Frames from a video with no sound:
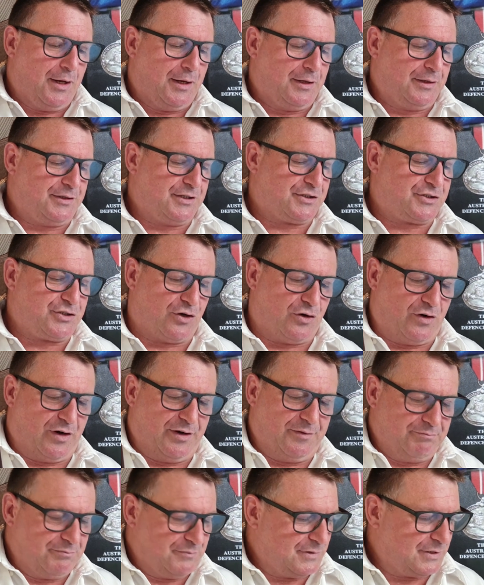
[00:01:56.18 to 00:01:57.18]

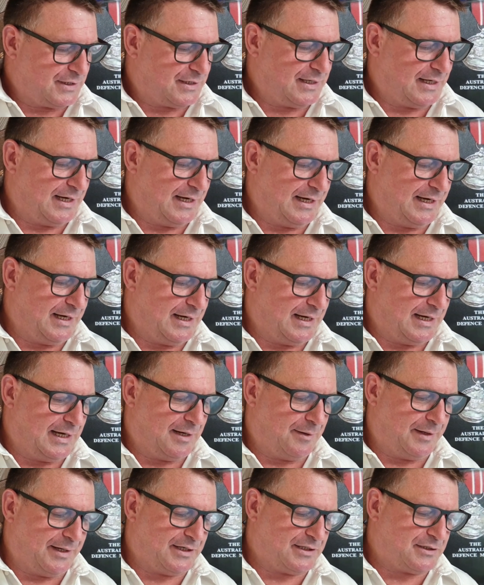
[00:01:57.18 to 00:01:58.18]
design, okay,
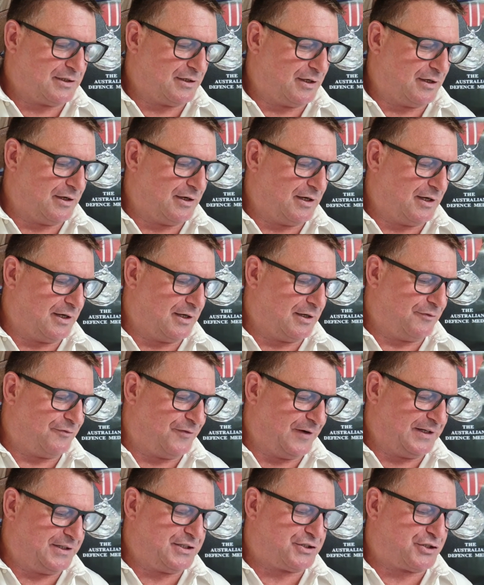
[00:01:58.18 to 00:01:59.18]
and it
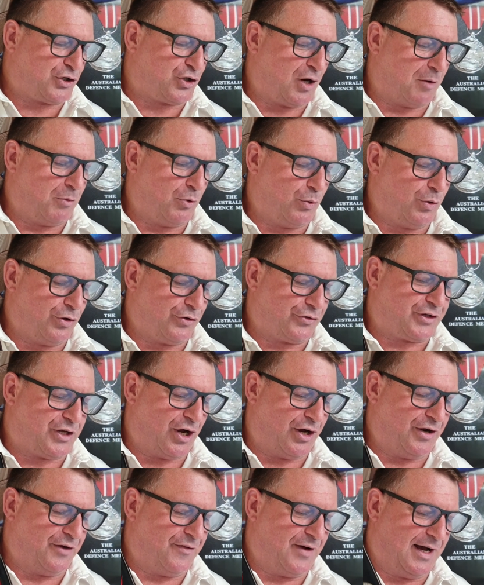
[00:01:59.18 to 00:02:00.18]
features the Commonwealth
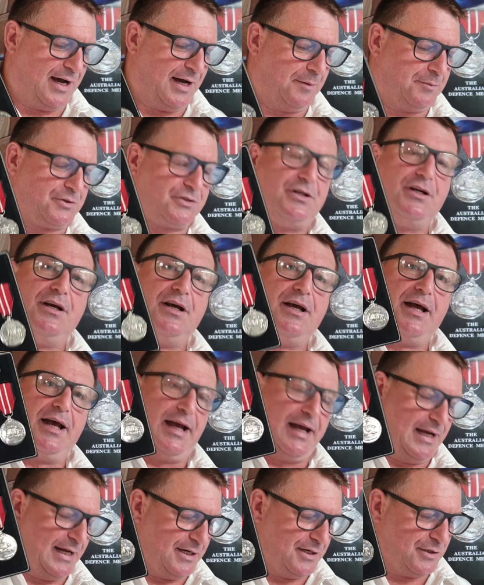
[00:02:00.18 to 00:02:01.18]
coat of arms and